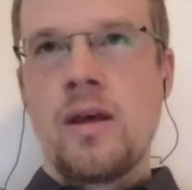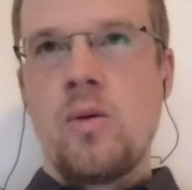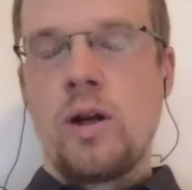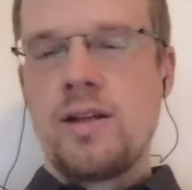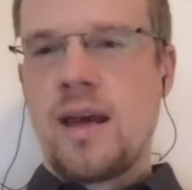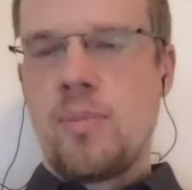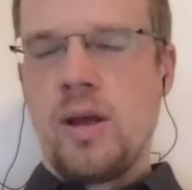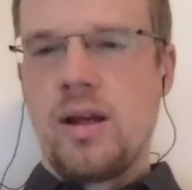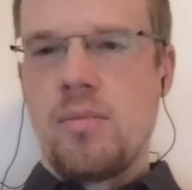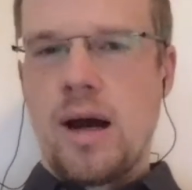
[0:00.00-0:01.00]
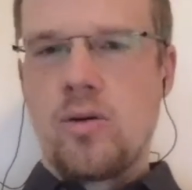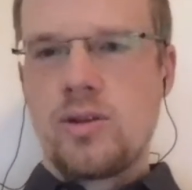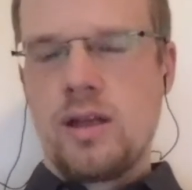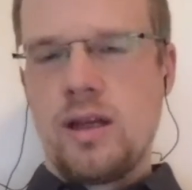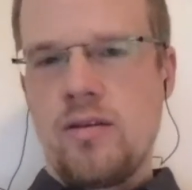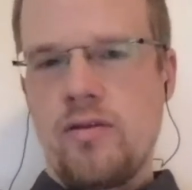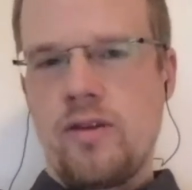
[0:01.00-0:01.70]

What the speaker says: What is happening in the mouse if it